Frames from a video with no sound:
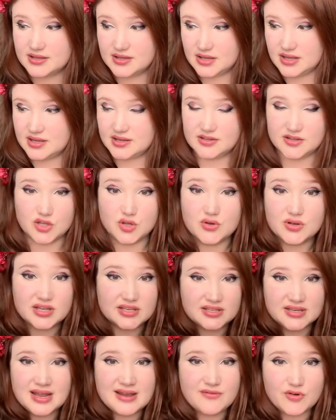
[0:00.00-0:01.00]
You
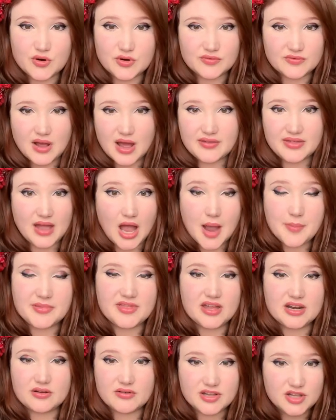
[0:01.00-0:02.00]
could never,
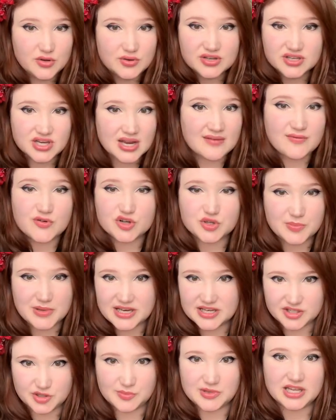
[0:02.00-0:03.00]
hypothetically, you could never
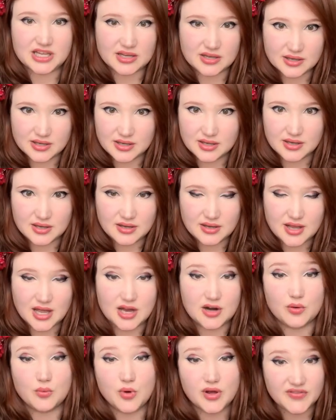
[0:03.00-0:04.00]
speak to me. I
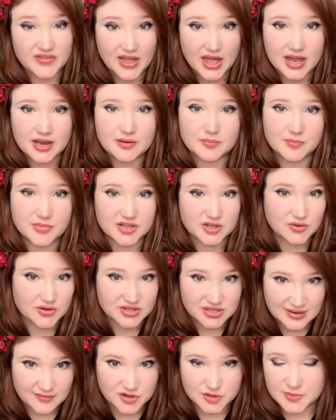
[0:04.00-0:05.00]
don't want that, but you could
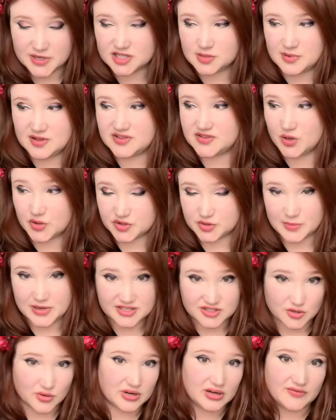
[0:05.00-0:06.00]
never speak to me this whole
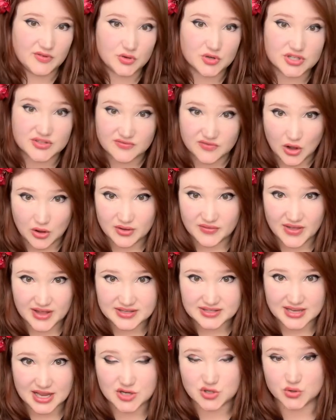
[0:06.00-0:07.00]
semester, and if you just followed that
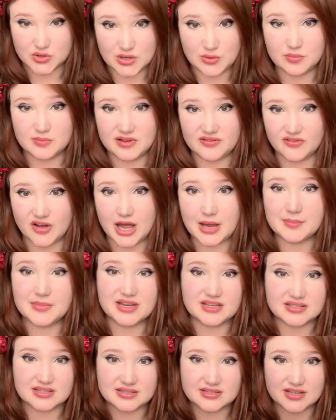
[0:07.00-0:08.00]
schedule, you would be fine,
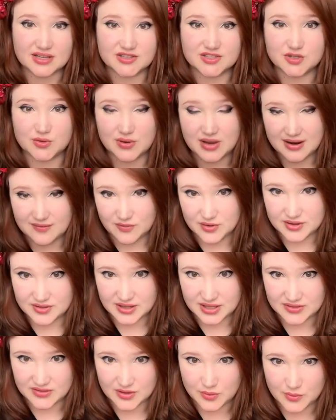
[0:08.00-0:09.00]
because it tells you
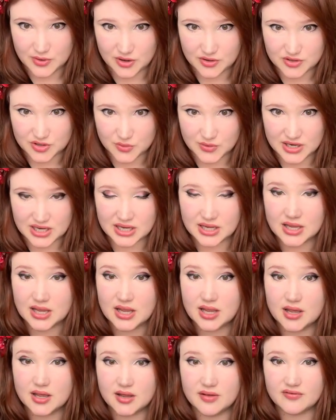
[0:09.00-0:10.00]
everything that we are doing
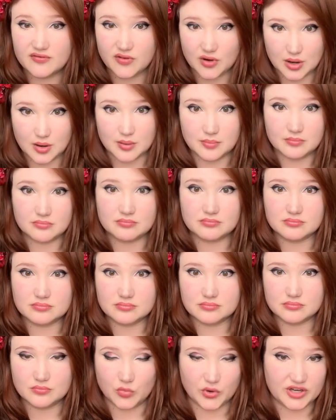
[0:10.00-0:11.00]
from
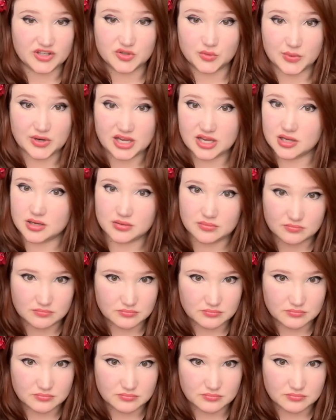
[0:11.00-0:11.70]
week to week,